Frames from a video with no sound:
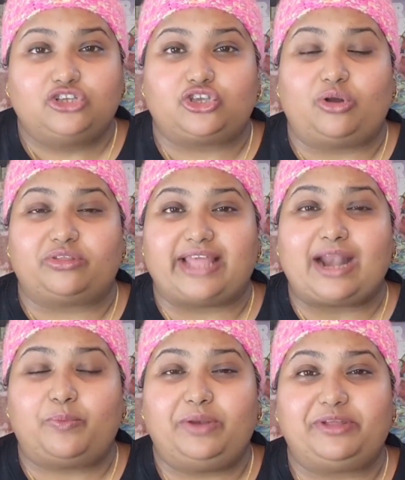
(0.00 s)
So
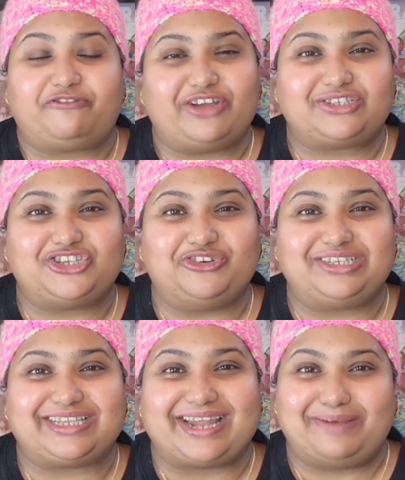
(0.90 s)
that will be the first
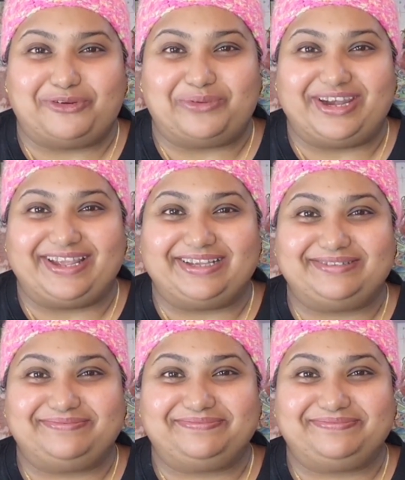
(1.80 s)
series that I'll be reading.